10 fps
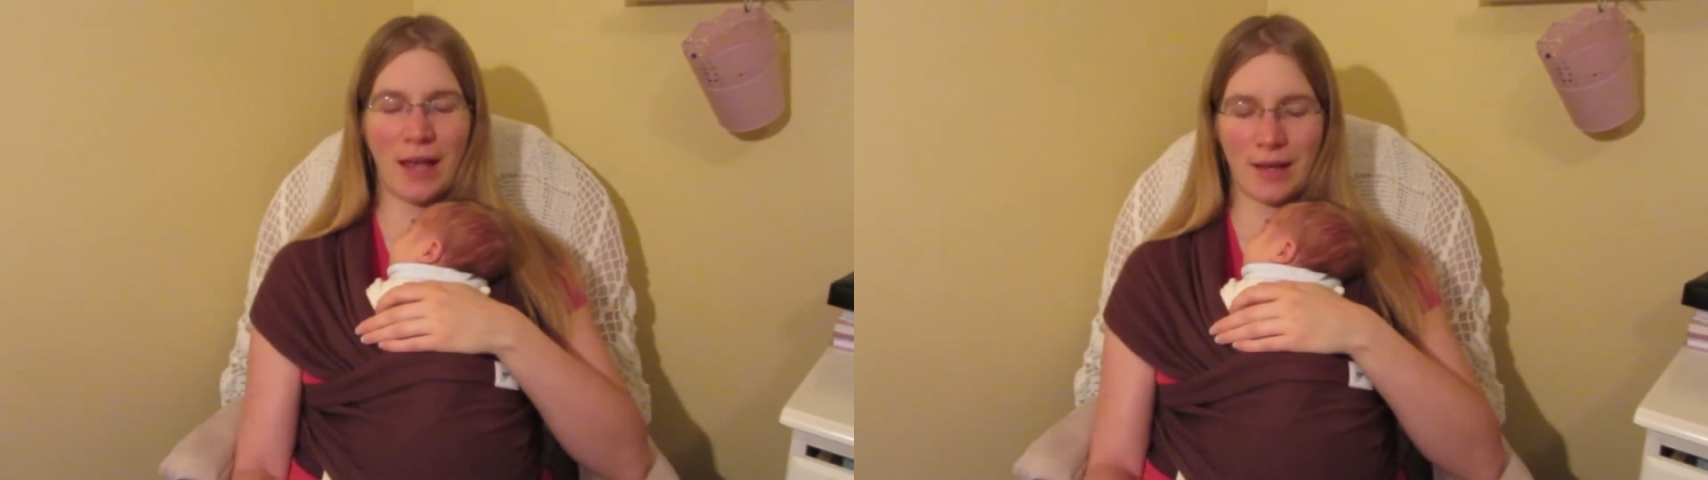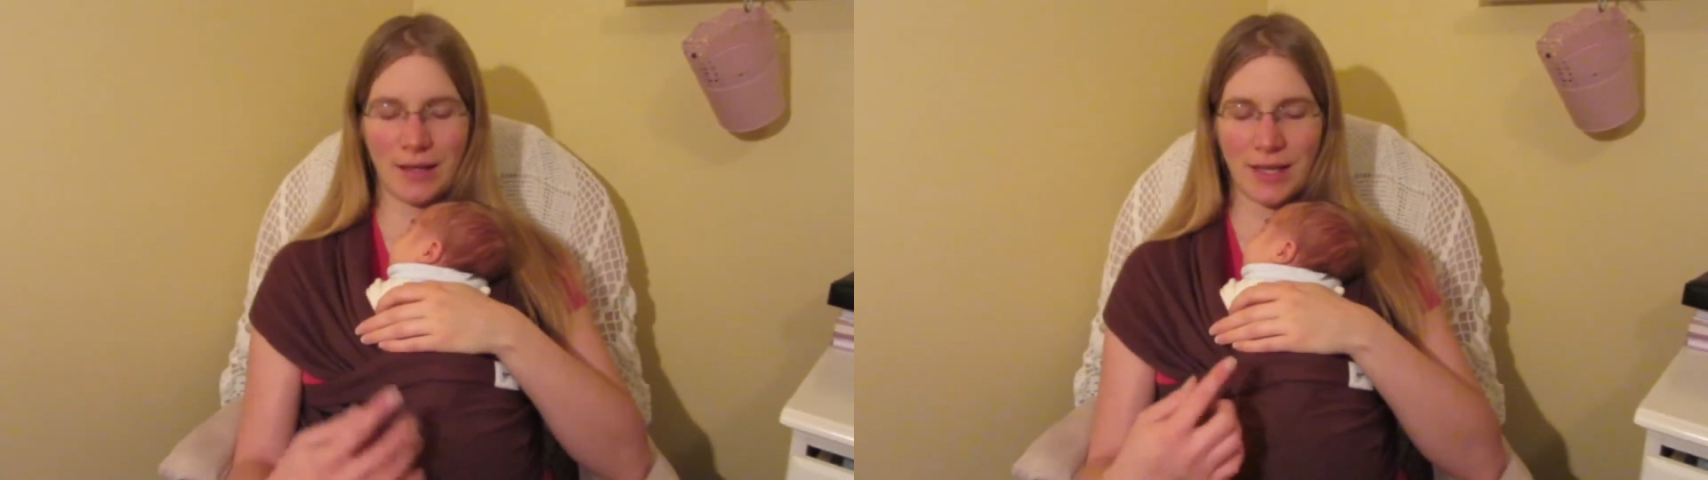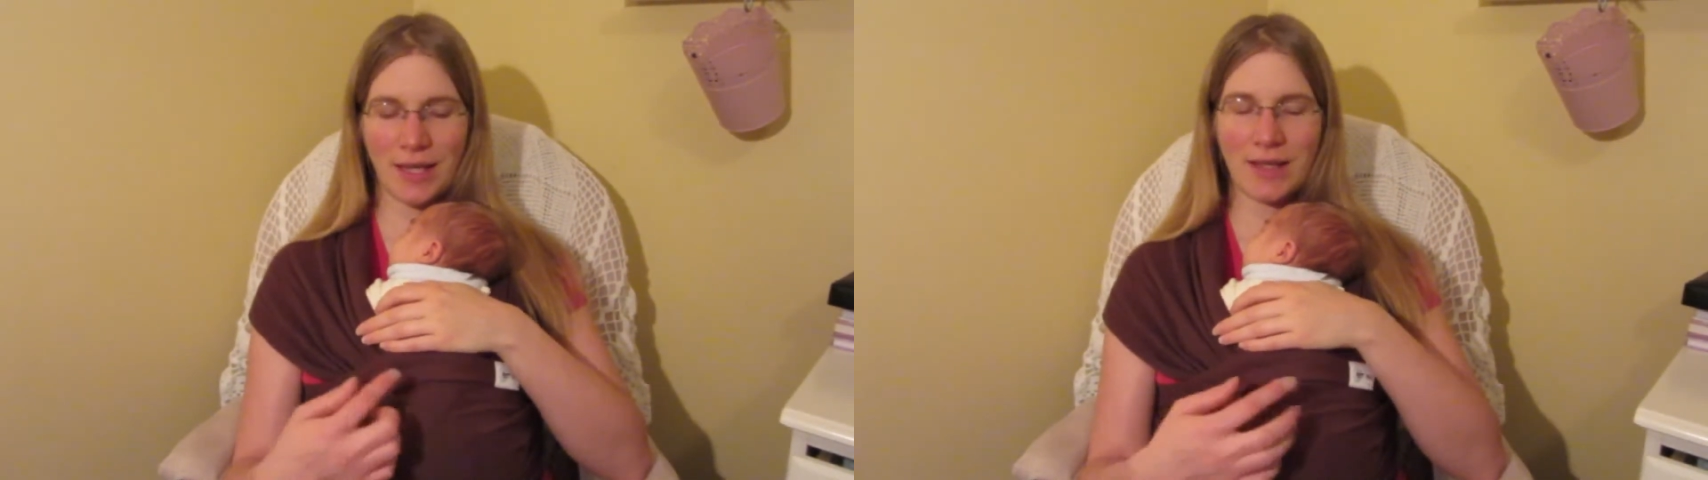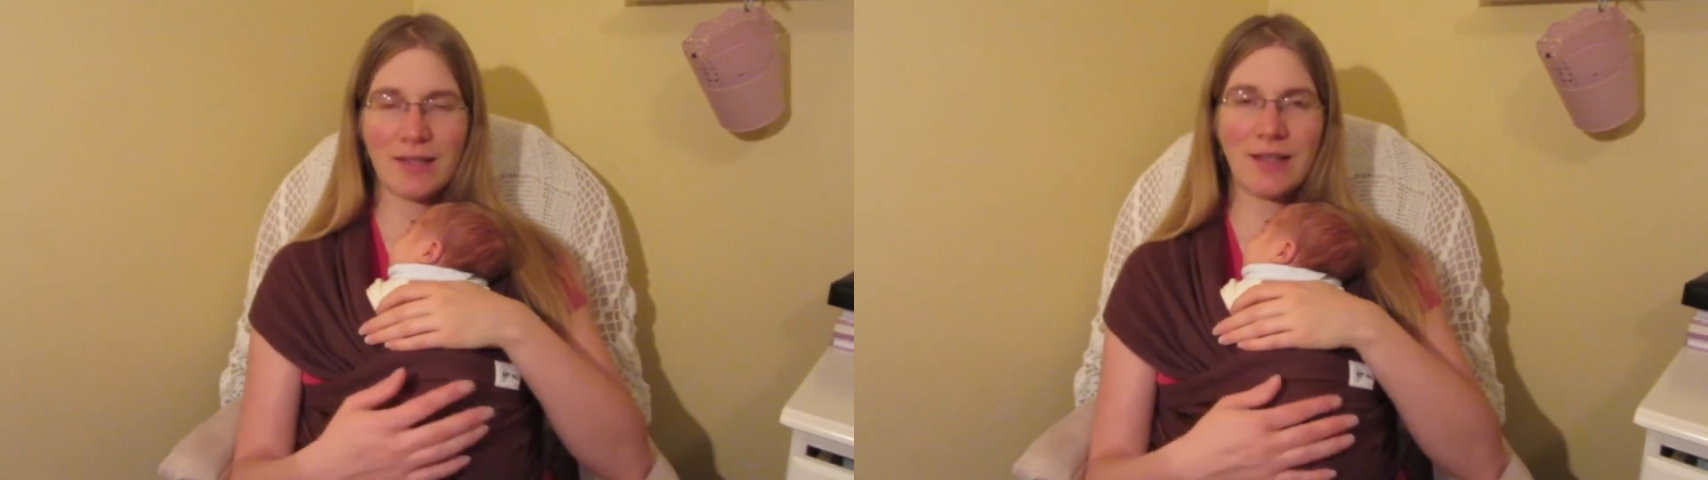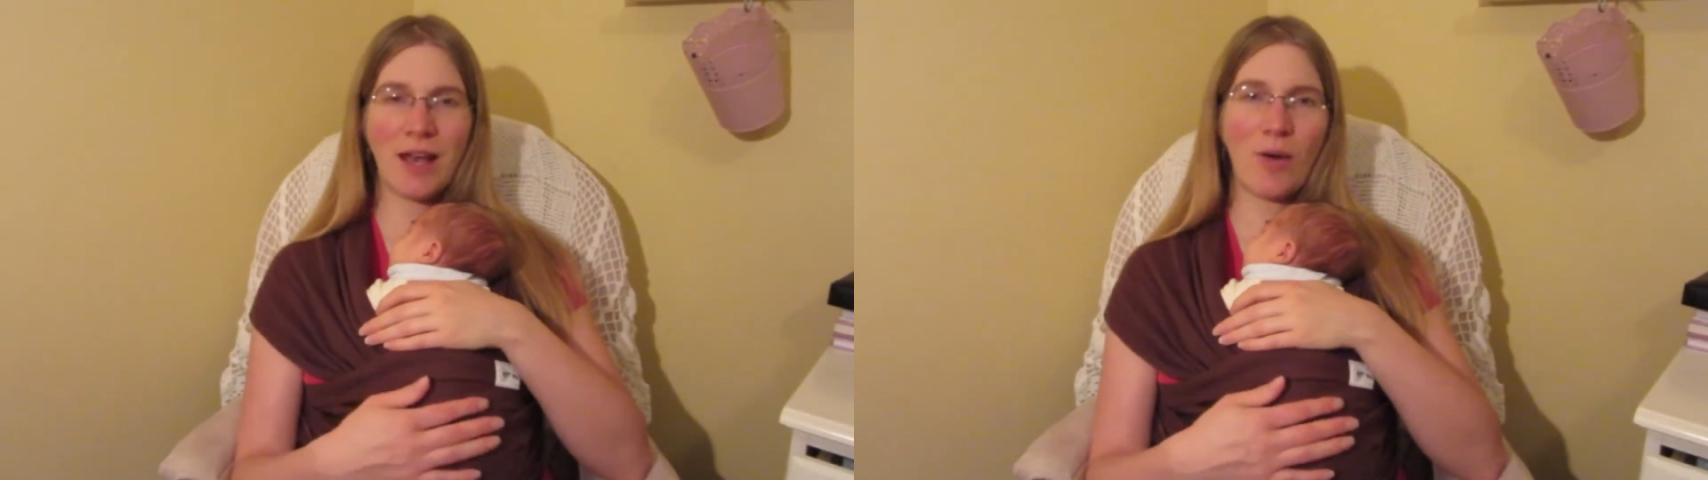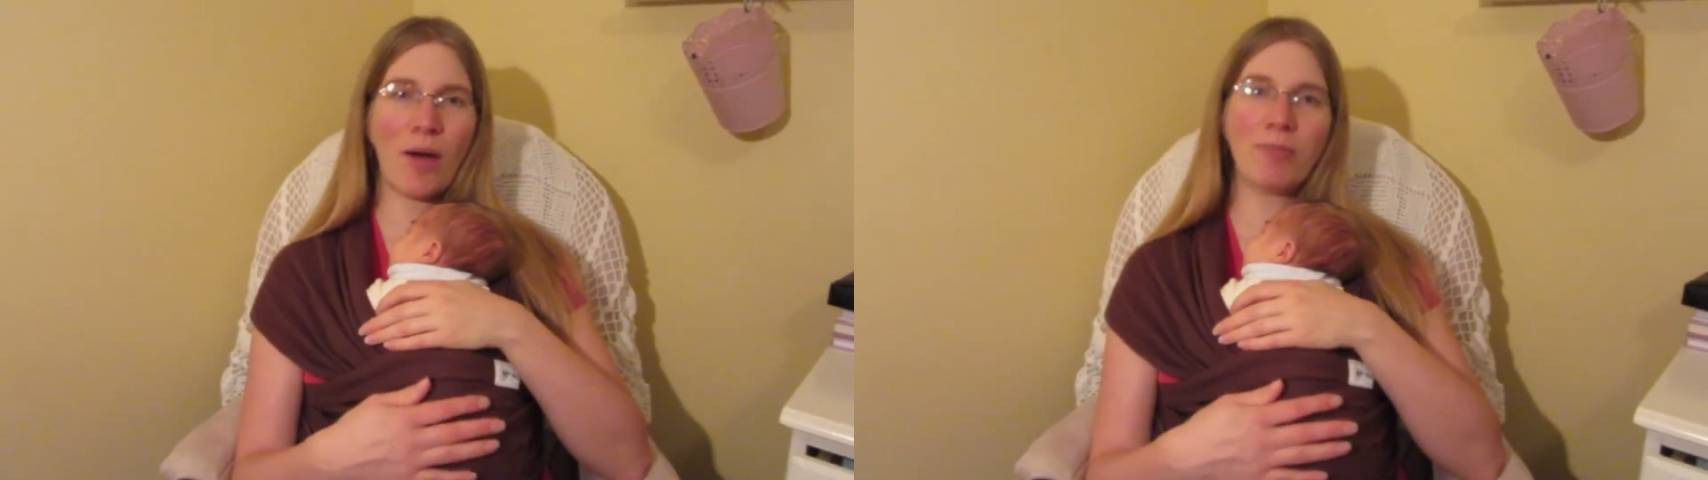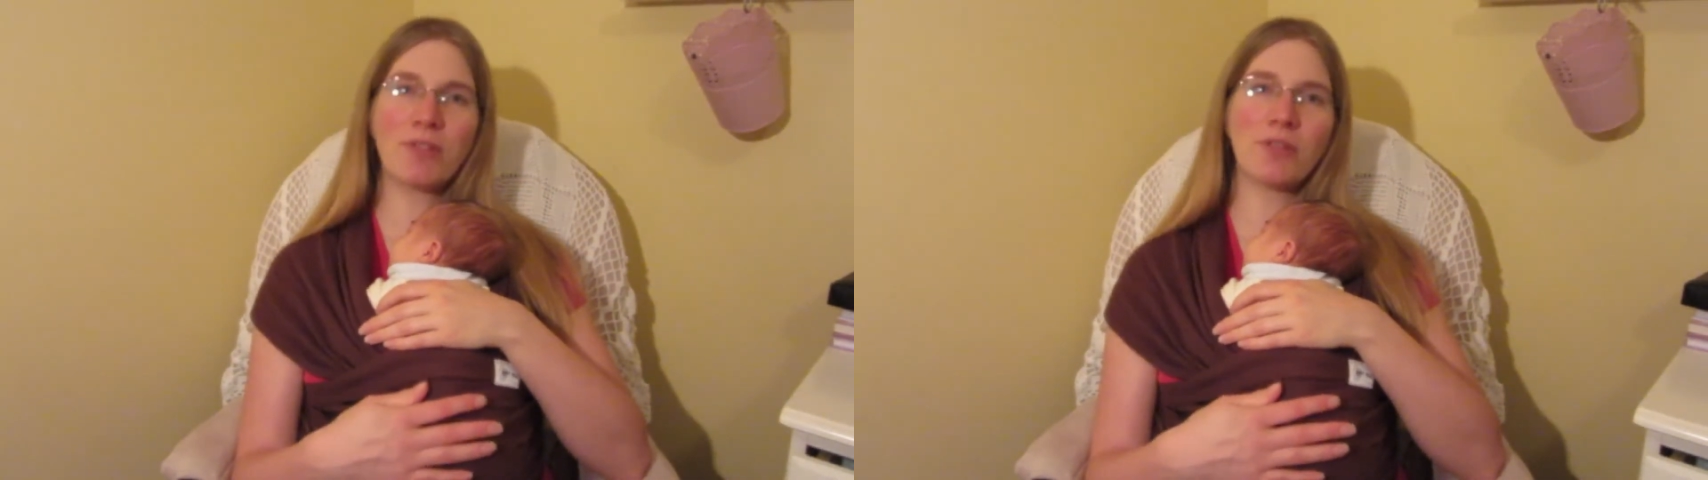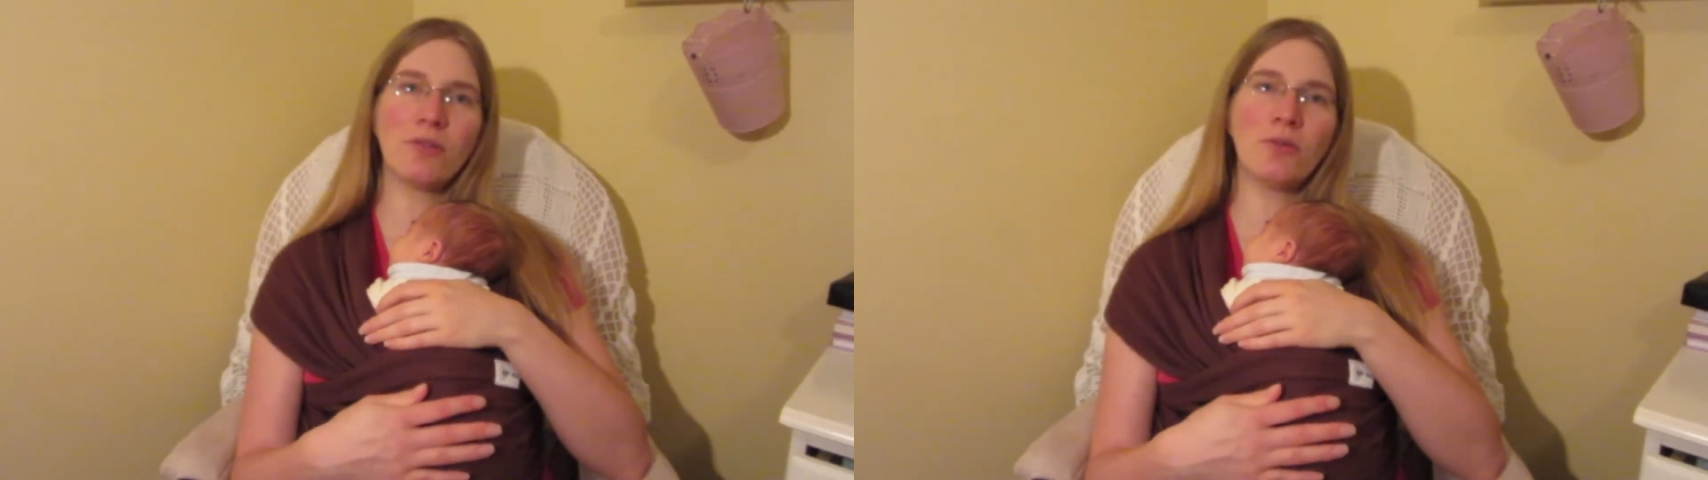and he is now
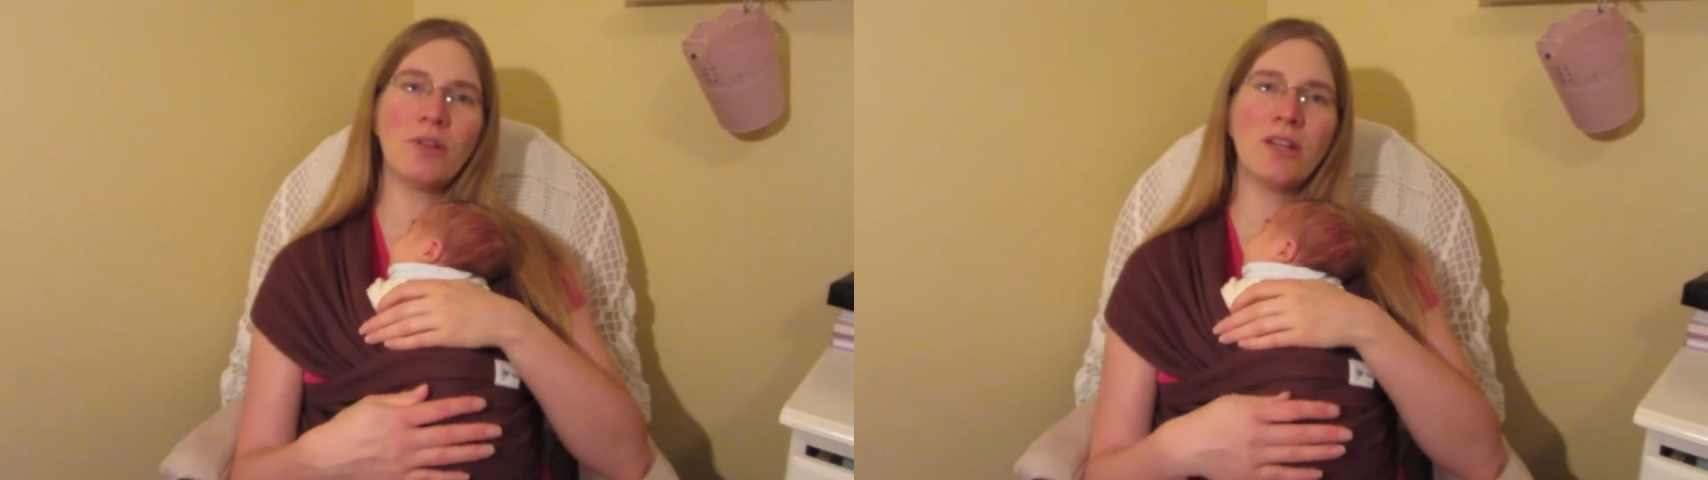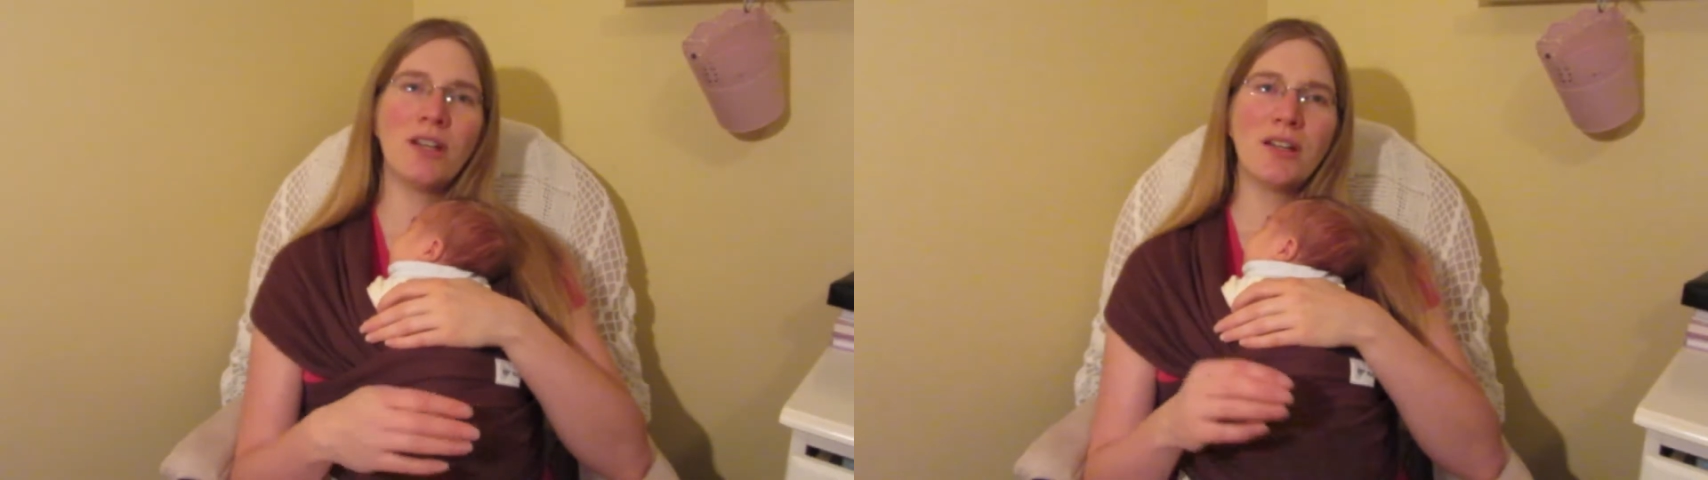up to